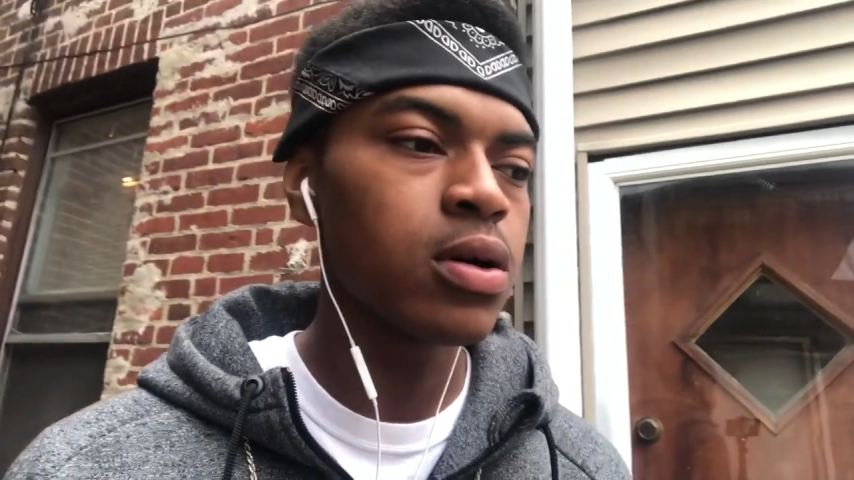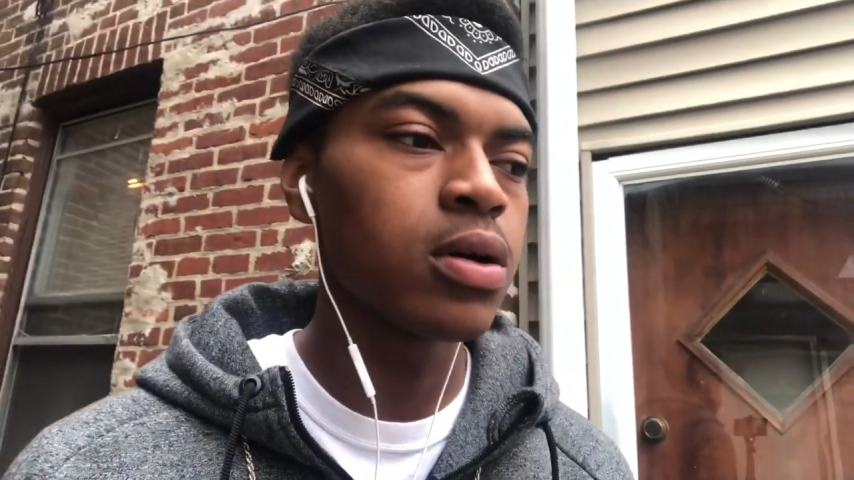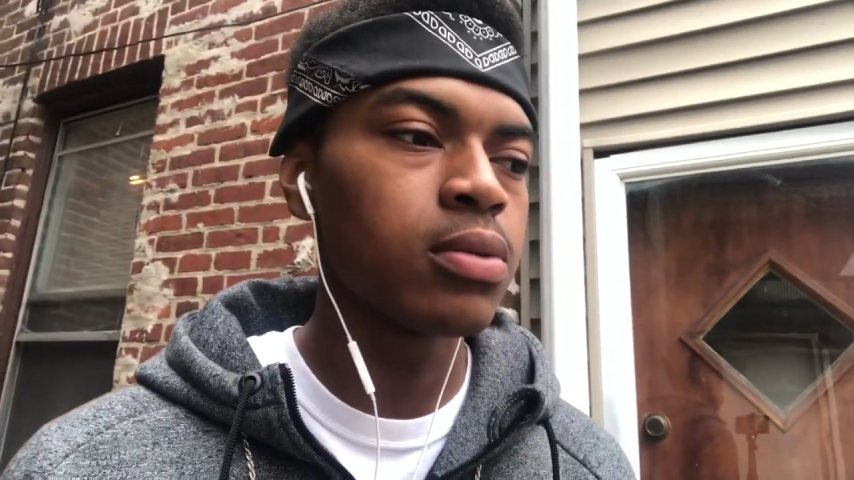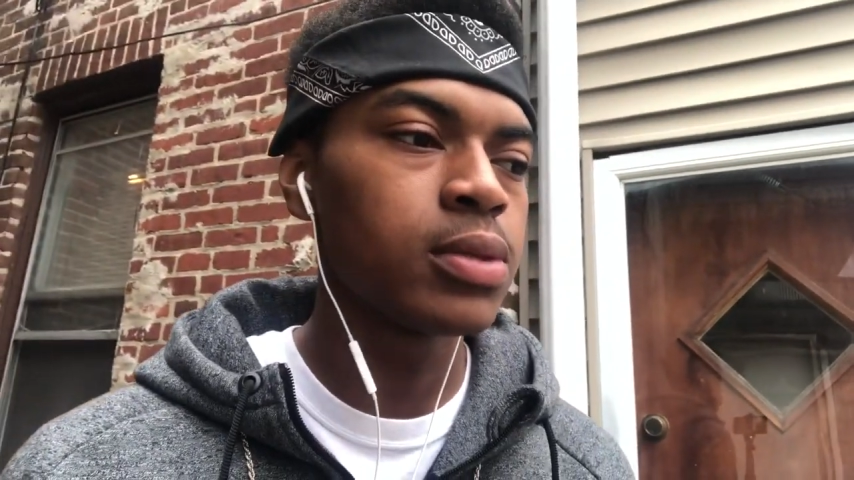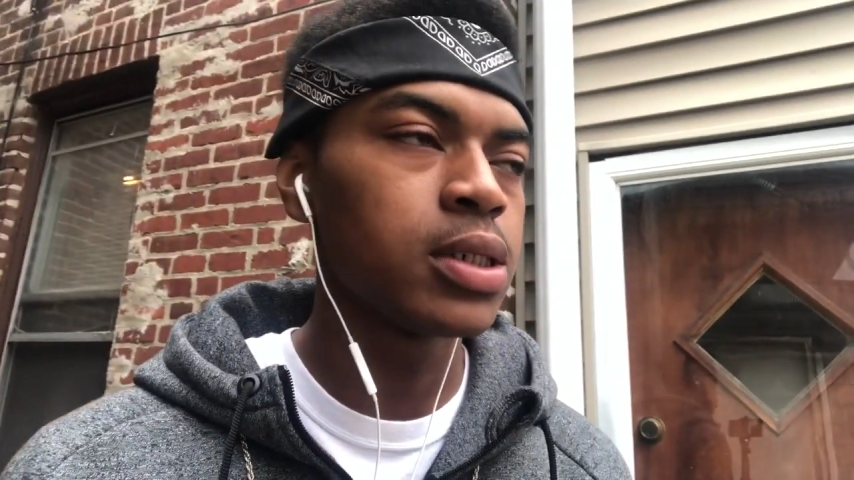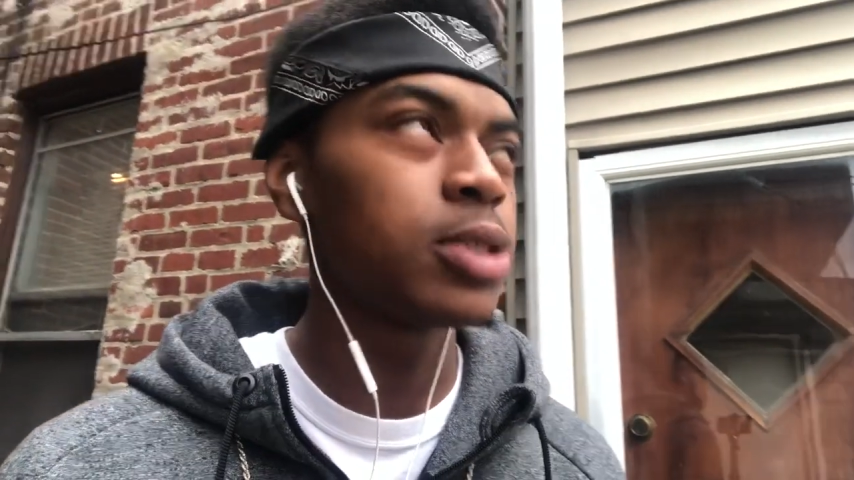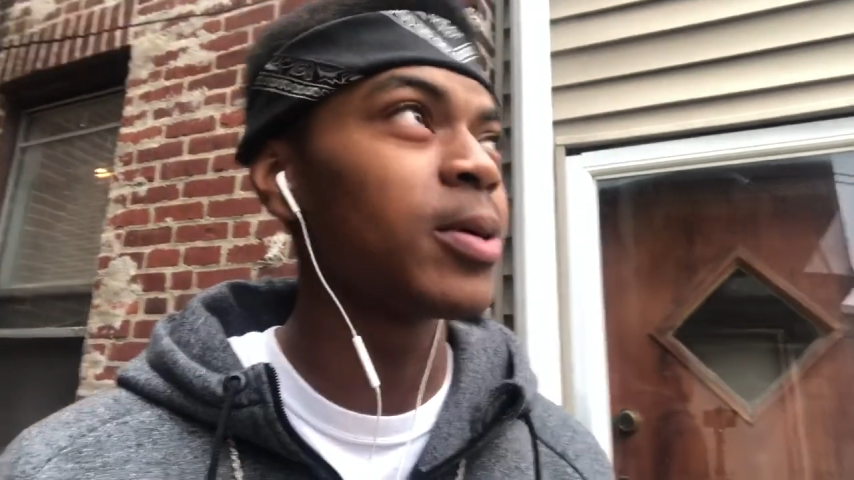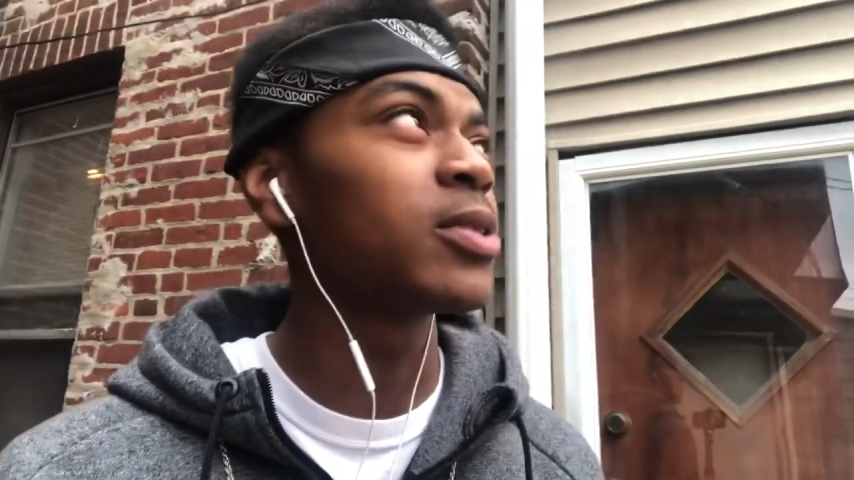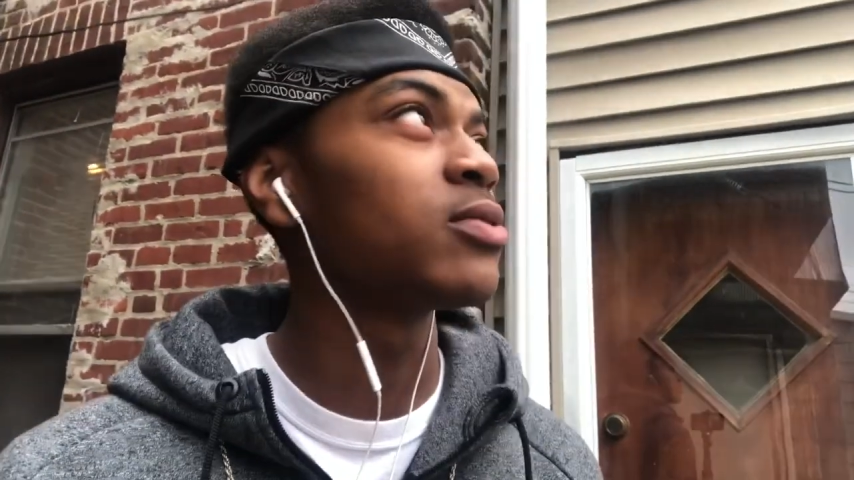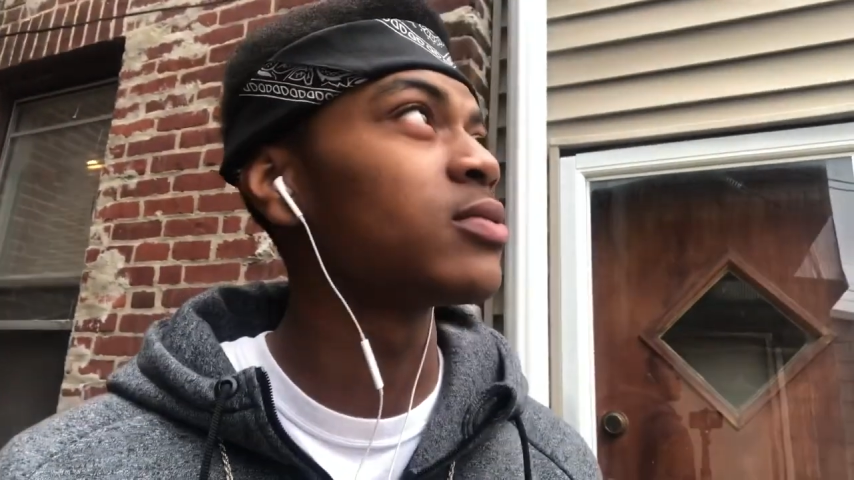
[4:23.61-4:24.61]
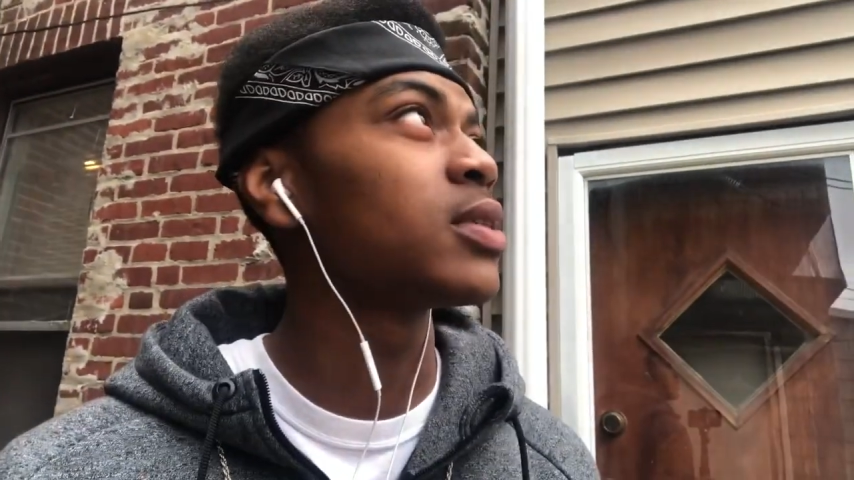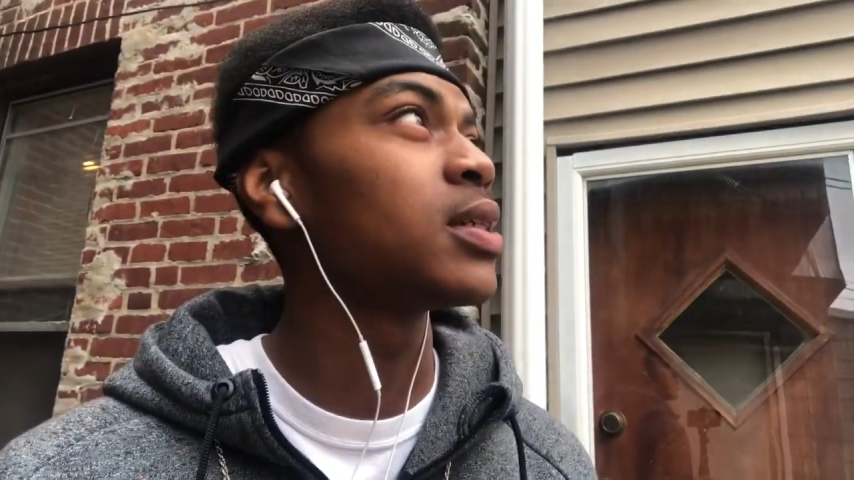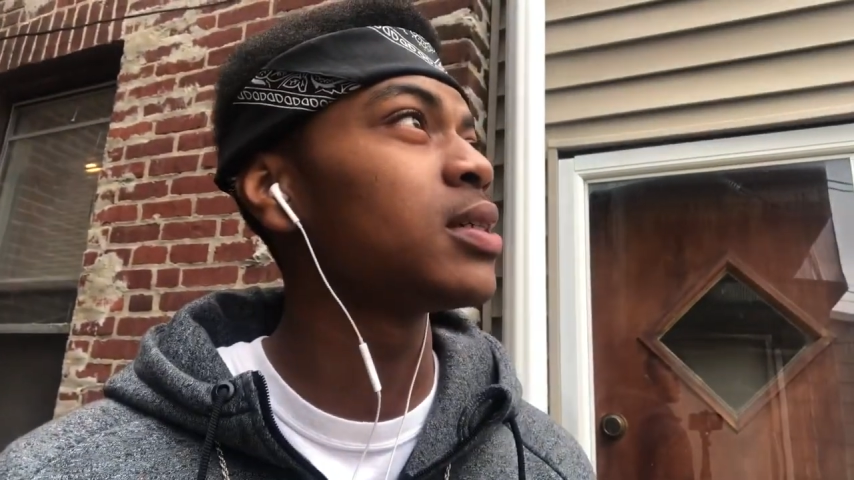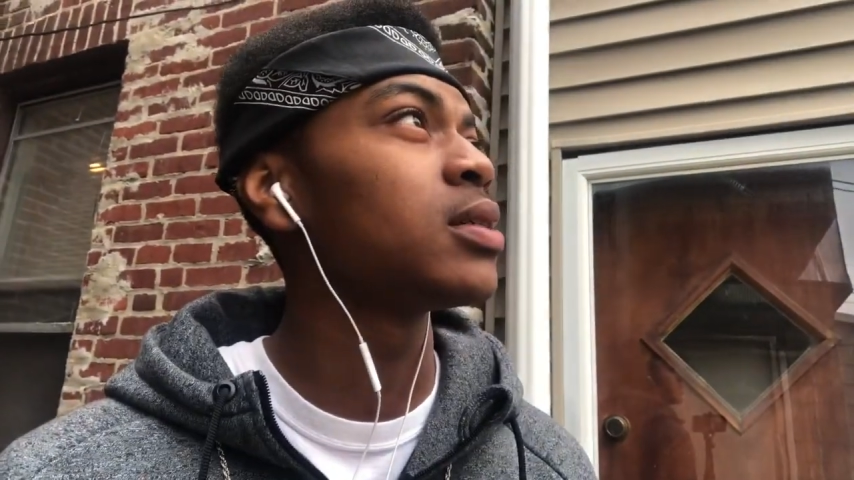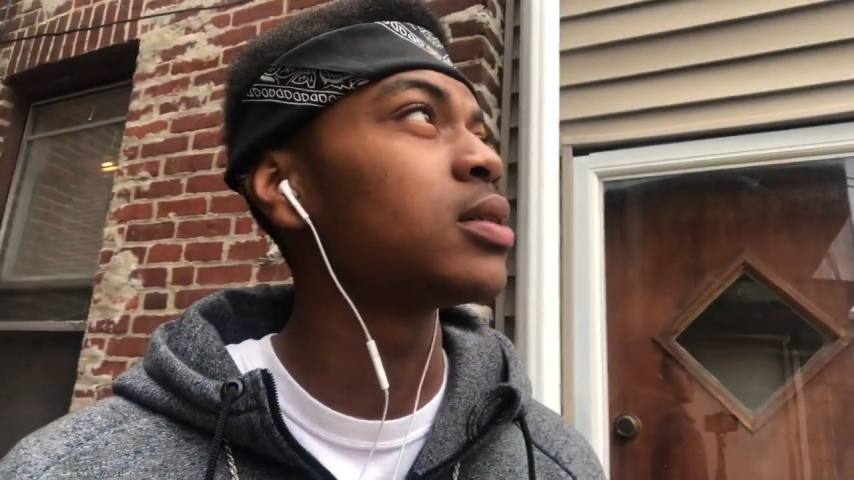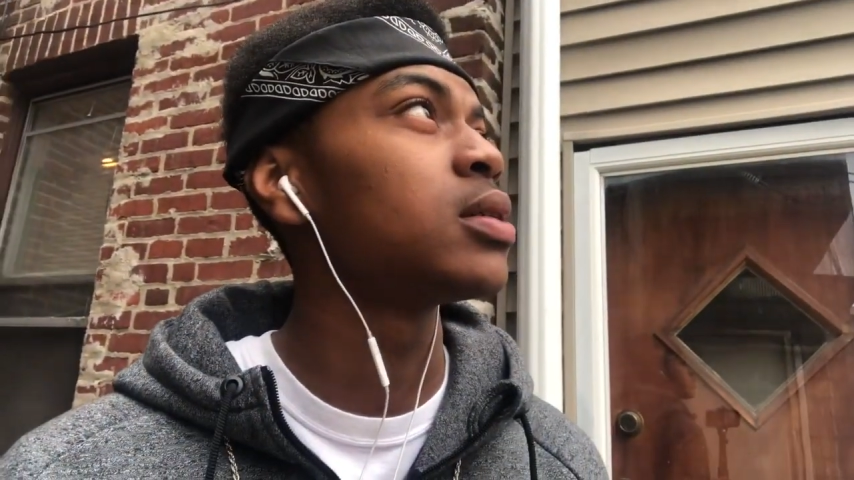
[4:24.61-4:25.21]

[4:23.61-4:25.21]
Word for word: Oh man, it's about to rain.